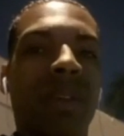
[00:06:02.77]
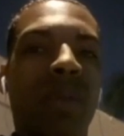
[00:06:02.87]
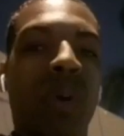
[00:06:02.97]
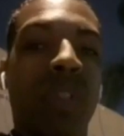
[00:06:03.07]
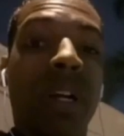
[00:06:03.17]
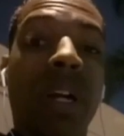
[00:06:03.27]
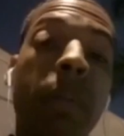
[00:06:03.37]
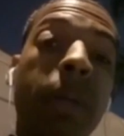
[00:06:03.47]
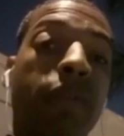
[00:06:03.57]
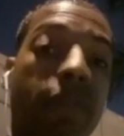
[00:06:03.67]
they're coming
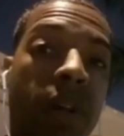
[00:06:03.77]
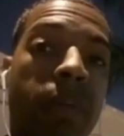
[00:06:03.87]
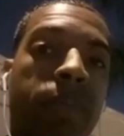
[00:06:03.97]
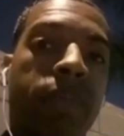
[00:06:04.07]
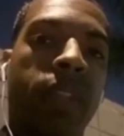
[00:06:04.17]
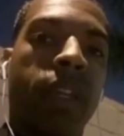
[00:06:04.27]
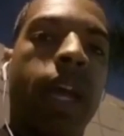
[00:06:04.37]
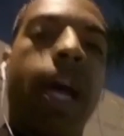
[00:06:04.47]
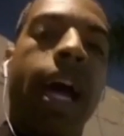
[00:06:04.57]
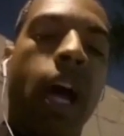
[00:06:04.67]
from.
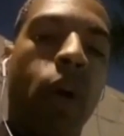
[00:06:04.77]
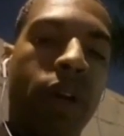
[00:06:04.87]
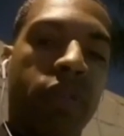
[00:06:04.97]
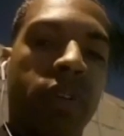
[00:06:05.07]
However,